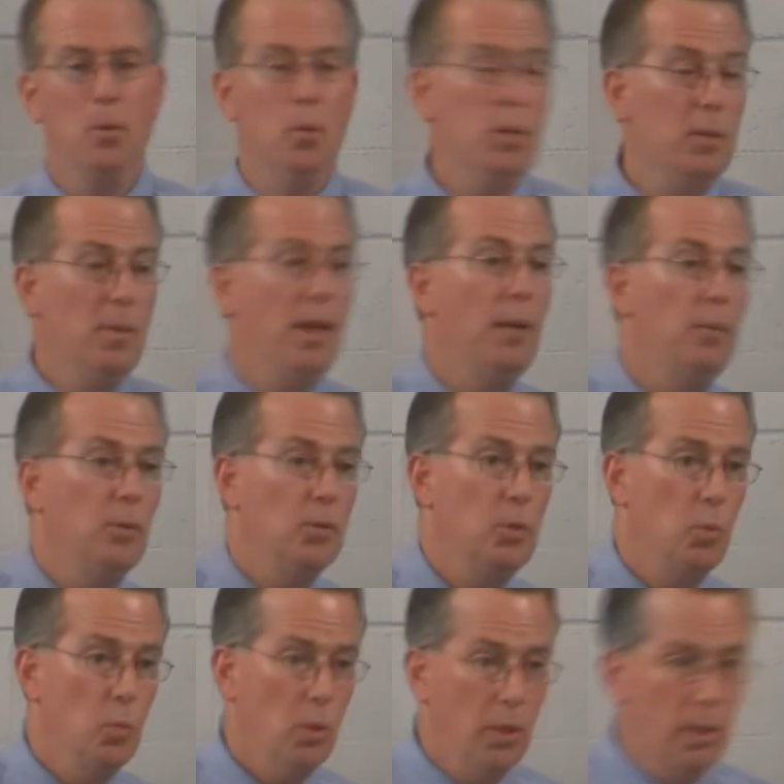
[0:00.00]
We wouldn't be able
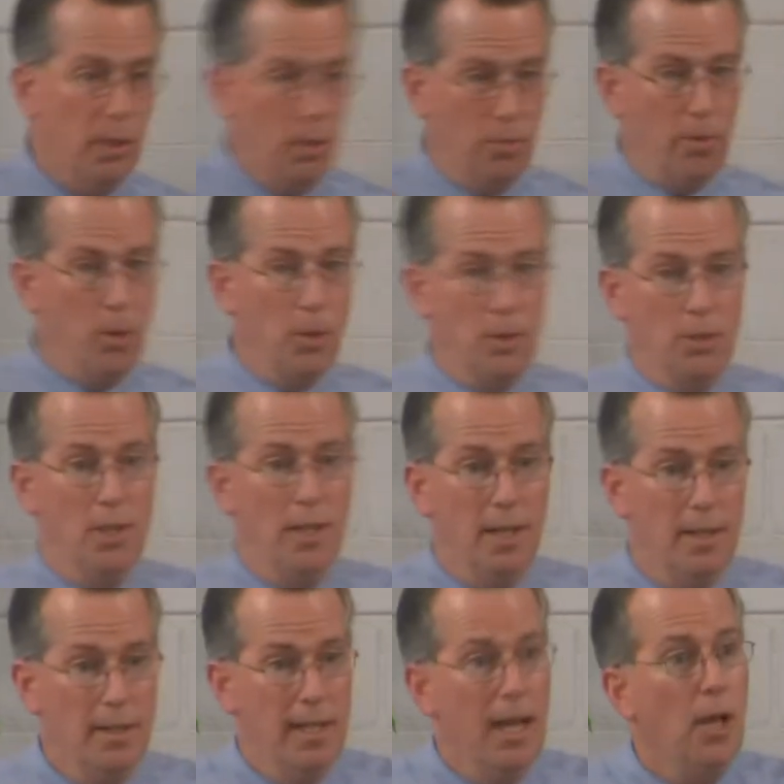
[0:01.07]
to work or focus on
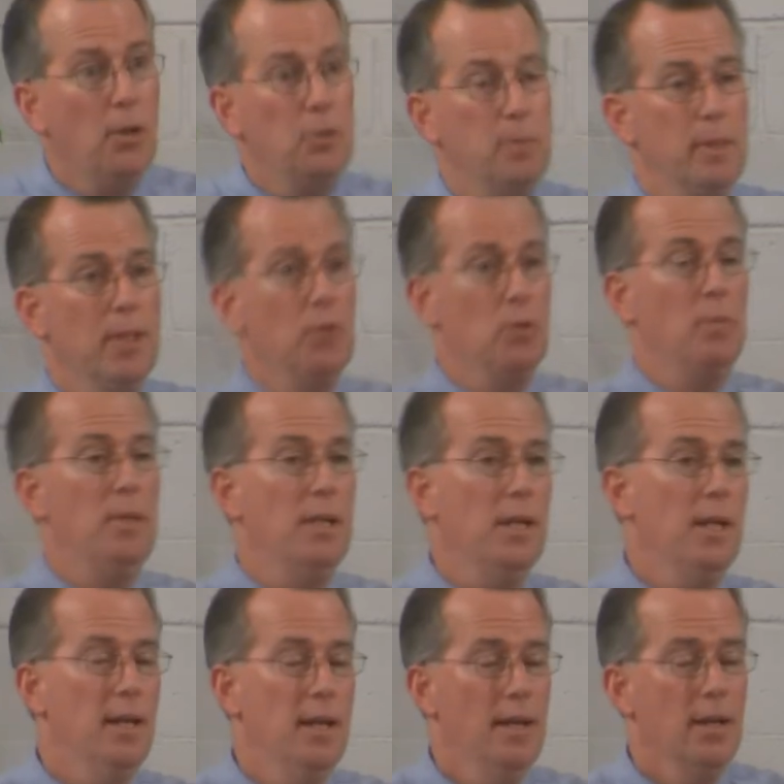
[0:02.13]
anything else because we'd be
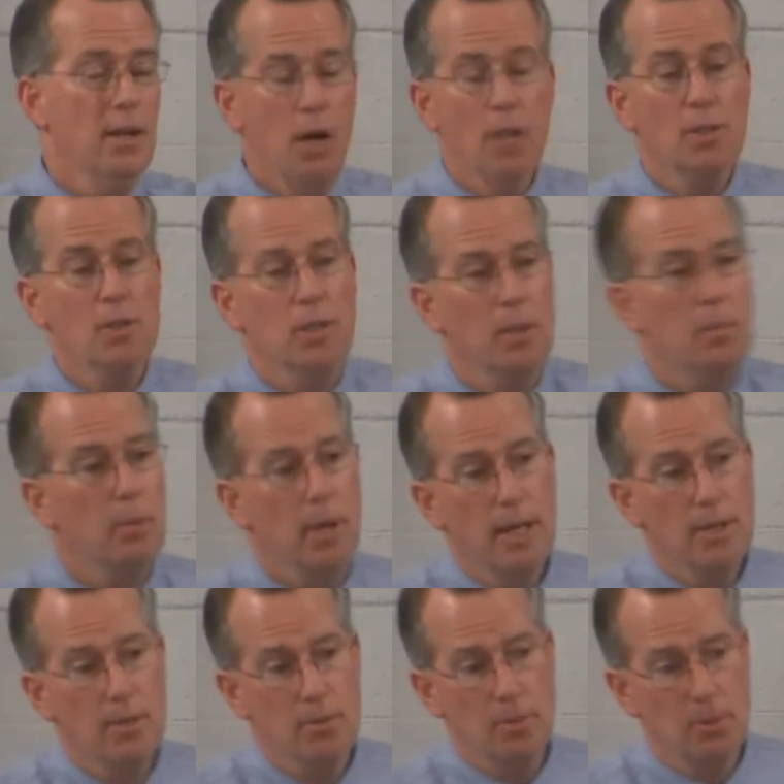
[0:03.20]
constantly
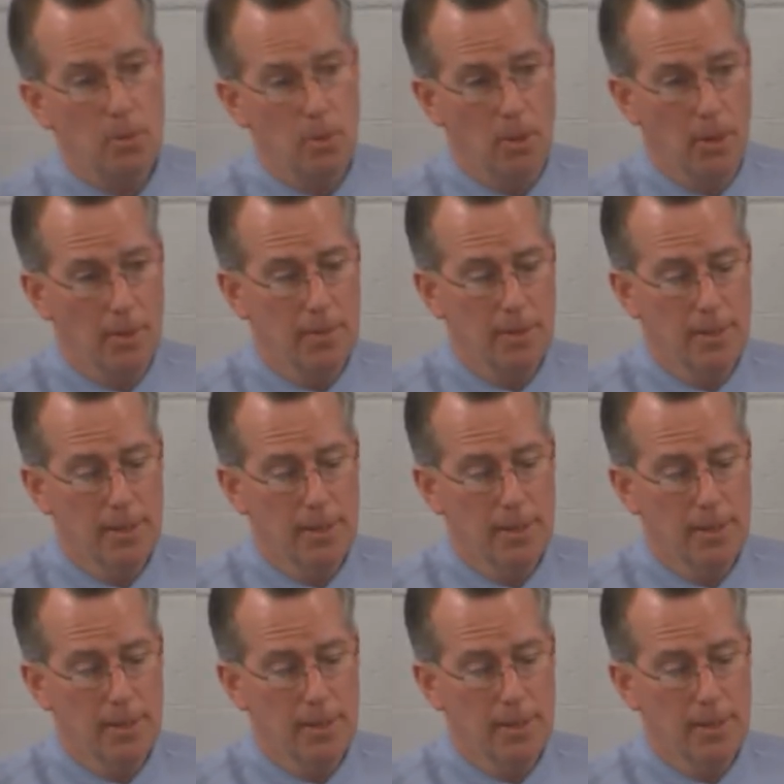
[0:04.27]
praying to the Lord